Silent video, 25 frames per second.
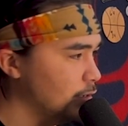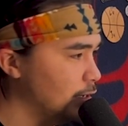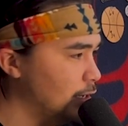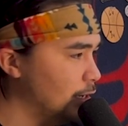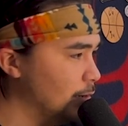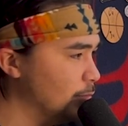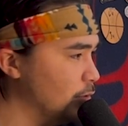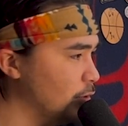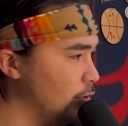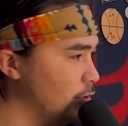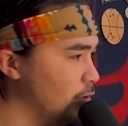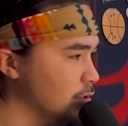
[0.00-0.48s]

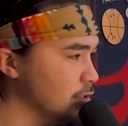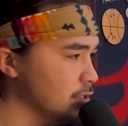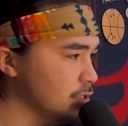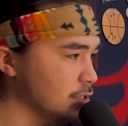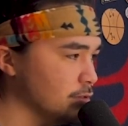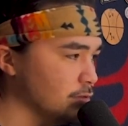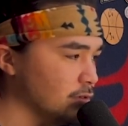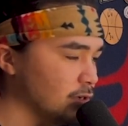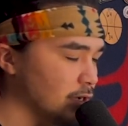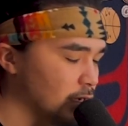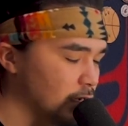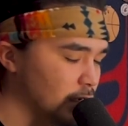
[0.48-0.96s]
I'm going
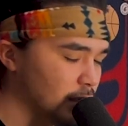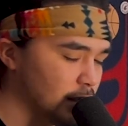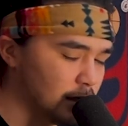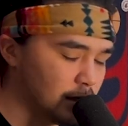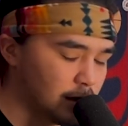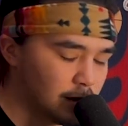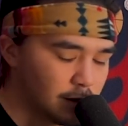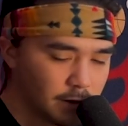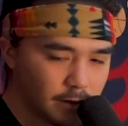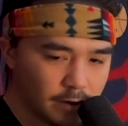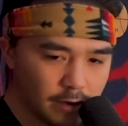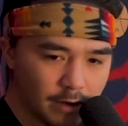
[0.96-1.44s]
for
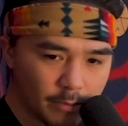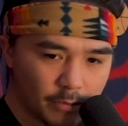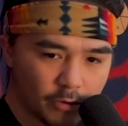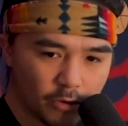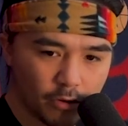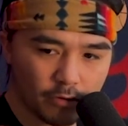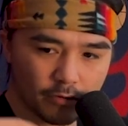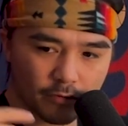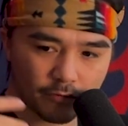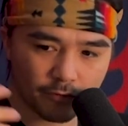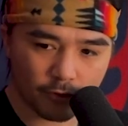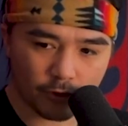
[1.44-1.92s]

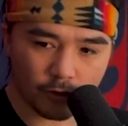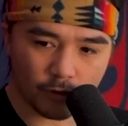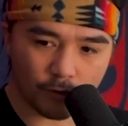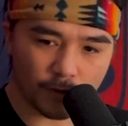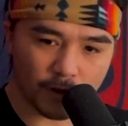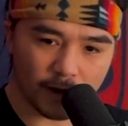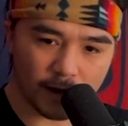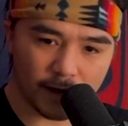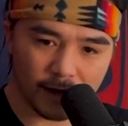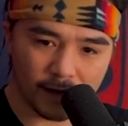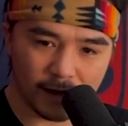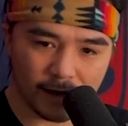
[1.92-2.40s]
a
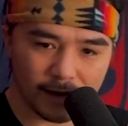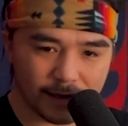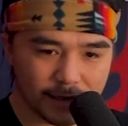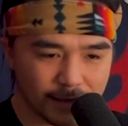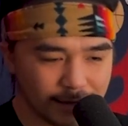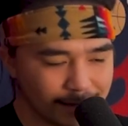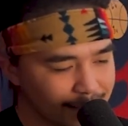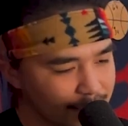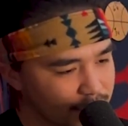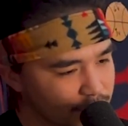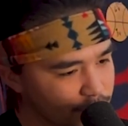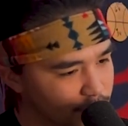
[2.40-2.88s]
run. I
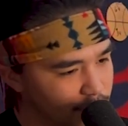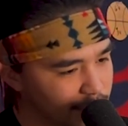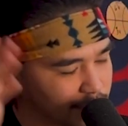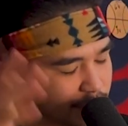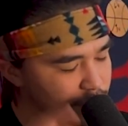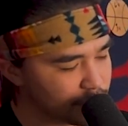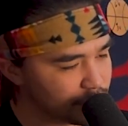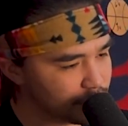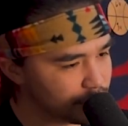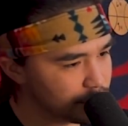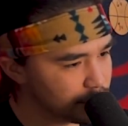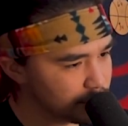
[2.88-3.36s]
need these
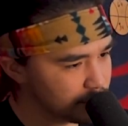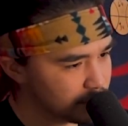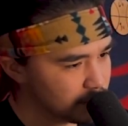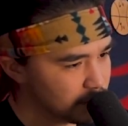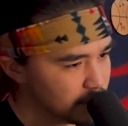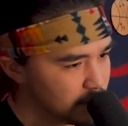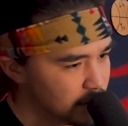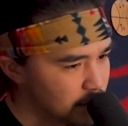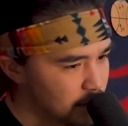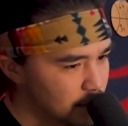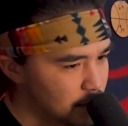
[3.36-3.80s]
running shoes.